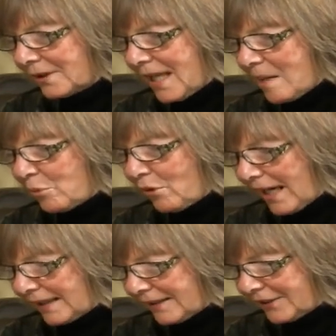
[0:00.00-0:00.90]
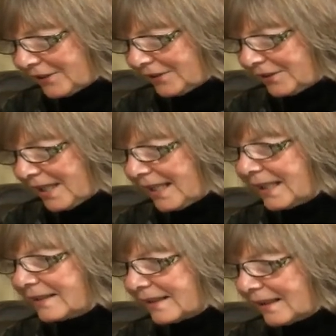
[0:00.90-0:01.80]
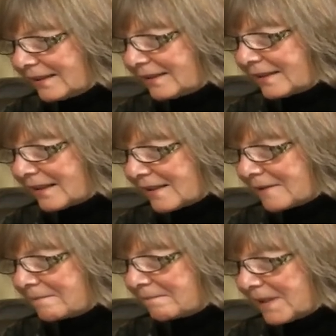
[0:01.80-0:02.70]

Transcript: and practical and it does um,